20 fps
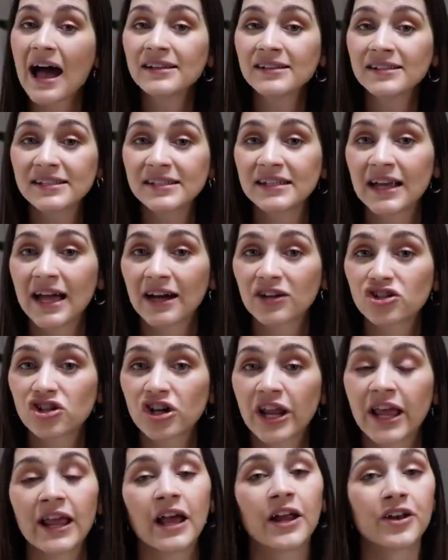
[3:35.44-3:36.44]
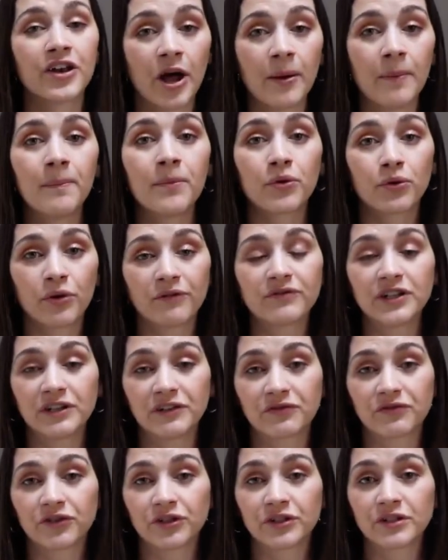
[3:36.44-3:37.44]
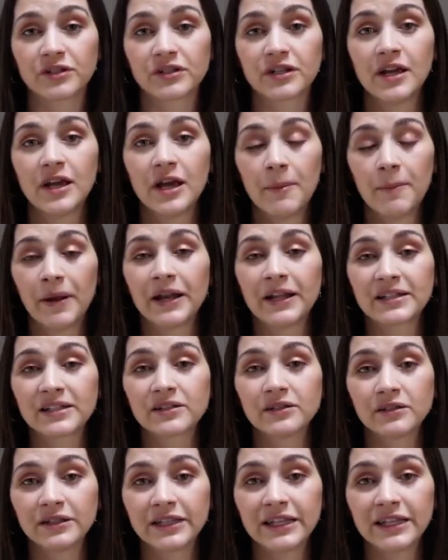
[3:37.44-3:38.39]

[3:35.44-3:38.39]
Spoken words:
as did actually a number of different political